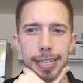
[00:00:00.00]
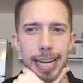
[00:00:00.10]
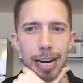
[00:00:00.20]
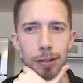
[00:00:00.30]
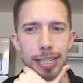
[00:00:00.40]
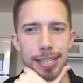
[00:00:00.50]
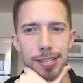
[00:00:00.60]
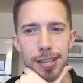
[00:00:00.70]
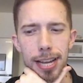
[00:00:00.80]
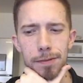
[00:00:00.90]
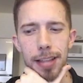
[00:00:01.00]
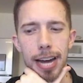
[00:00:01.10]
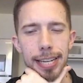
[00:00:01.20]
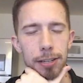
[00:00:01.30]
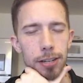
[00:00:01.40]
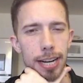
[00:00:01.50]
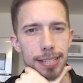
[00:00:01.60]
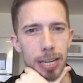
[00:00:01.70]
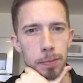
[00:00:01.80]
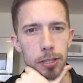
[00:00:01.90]
Now, instead of that, here
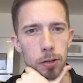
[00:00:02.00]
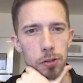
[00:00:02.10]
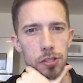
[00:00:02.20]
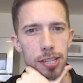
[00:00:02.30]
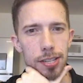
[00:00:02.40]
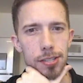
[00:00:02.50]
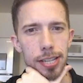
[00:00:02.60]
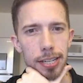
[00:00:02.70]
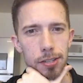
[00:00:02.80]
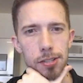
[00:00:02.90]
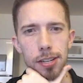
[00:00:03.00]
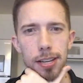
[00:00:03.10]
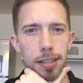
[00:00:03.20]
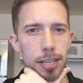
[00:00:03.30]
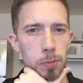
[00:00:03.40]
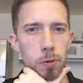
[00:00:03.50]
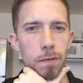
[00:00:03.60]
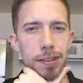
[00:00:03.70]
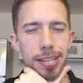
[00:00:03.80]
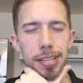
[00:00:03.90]
Hans Niemann goes c6. This
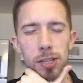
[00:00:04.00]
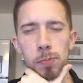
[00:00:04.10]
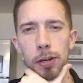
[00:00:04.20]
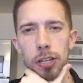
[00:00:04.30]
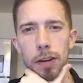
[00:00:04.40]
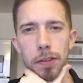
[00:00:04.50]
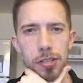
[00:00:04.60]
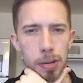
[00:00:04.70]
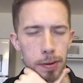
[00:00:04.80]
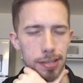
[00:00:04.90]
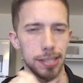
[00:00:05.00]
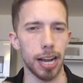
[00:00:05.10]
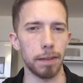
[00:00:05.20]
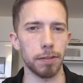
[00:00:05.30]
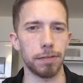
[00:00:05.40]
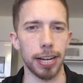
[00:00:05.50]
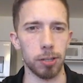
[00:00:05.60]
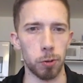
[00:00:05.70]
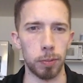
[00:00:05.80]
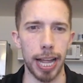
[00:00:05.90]
move is in the spirit of the semi-Slav
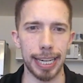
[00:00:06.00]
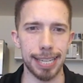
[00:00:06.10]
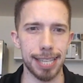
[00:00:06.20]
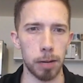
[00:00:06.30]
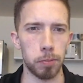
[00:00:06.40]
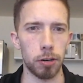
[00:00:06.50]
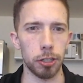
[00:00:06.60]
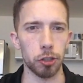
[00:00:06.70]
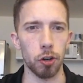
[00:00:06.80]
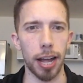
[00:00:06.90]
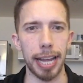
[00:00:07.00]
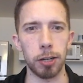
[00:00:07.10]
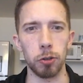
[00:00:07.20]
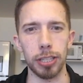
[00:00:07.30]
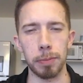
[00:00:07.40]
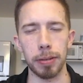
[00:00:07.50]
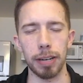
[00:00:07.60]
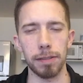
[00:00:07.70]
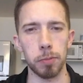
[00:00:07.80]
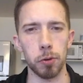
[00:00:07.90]
defense, where black gets that pawn triangle in the
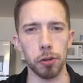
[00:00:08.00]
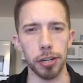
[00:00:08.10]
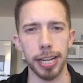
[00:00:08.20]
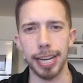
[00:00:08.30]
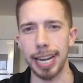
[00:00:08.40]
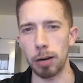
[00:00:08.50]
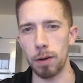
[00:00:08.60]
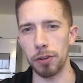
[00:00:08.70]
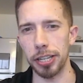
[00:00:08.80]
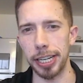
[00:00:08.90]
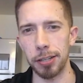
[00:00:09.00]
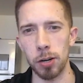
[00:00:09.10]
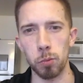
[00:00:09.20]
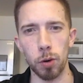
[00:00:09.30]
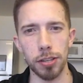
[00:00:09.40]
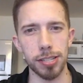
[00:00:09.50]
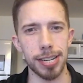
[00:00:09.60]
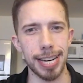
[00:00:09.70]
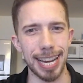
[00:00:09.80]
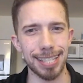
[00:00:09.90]
middle of the board. However, here it wasn't
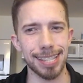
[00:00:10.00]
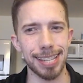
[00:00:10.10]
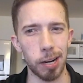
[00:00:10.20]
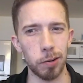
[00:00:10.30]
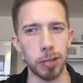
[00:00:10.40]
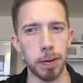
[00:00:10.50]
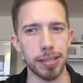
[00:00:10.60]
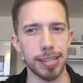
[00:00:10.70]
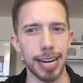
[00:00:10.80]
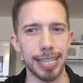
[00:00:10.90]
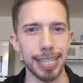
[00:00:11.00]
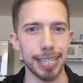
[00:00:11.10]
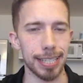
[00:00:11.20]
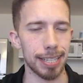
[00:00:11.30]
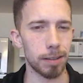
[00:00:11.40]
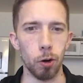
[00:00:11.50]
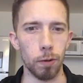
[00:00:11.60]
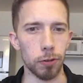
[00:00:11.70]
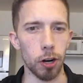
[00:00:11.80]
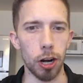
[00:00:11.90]
necessarily the best idea.
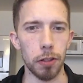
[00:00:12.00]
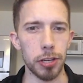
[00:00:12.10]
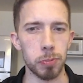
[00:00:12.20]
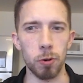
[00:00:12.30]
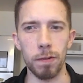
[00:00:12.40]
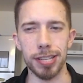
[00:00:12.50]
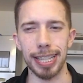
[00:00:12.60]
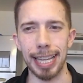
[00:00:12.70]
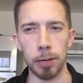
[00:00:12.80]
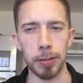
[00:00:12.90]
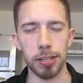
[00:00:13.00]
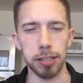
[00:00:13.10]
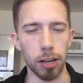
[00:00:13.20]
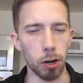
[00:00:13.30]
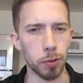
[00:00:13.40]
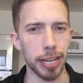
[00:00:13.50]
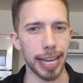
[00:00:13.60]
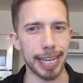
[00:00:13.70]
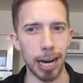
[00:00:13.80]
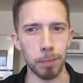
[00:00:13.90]
Overall, this move is a little bit slow,
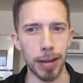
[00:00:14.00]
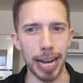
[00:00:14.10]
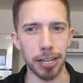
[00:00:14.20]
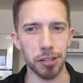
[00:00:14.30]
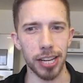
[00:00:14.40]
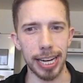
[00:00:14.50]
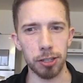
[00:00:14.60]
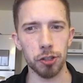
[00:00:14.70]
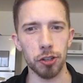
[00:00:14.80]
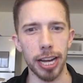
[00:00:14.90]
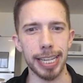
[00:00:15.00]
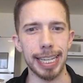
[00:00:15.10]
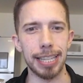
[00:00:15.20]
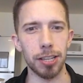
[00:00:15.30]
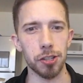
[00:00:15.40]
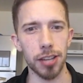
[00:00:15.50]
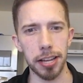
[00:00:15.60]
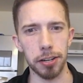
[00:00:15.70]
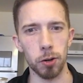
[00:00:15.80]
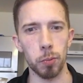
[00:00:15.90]
and now Magnus can strike in the
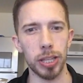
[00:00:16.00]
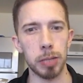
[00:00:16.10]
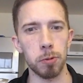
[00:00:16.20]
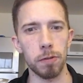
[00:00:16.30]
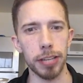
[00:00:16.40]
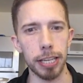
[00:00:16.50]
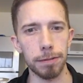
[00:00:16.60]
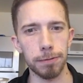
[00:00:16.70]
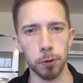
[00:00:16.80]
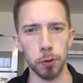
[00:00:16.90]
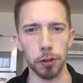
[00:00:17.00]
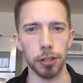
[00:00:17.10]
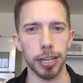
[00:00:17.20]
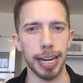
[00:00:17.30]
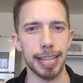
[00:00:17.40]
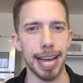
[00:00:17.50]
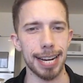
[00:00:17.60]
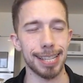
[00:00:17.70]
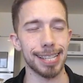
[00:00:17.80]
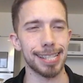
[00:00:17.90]
center with the move e4, and
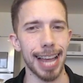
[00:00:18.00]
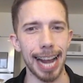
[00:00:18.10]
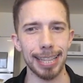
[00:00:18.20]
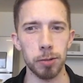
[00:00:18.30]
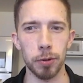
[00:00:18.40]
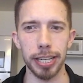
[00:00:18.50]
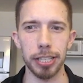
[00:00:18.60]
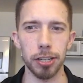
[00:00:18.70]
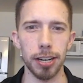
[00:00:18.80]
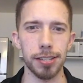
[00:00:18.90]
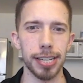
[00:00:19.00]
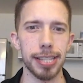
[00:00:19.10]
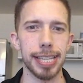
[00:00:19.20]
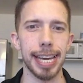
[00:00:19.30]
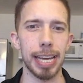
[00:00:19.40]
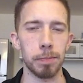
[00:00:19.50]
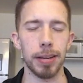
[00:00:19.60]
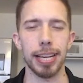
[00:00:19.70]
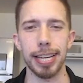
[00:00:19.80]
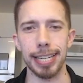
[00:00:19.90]
that is exactly what he does in the game.
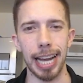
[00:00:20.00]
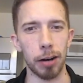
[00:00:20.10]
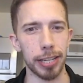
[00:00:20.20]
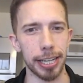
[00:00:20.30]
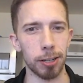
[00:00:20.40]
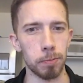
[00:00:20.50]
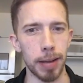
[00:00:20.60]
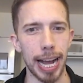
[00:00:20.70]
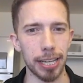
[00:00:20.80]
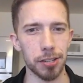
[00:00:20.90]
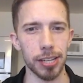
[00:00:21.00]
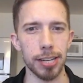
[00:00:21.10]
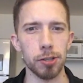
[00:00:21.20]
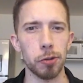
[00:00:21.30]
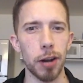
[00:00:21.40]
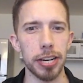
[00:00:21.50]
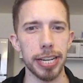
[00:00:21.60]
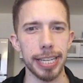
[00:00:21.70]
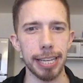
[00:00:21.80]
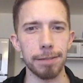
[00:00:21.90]
Now here, Magnus is
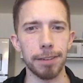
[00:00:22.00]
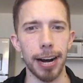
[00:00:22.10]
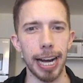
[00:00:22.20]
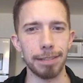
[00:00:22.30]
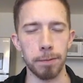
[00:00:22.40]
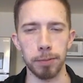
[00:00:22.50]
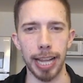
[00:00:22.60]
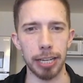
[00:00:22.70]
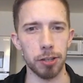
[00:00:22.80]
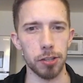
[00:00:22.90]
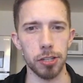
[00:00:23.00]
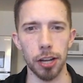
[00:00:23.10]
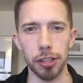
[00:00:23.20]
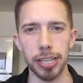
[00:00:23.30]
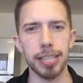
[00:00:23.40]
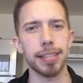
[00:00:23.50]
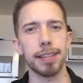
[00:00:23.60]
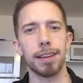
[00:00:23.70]
threatening e5 if black does nothing.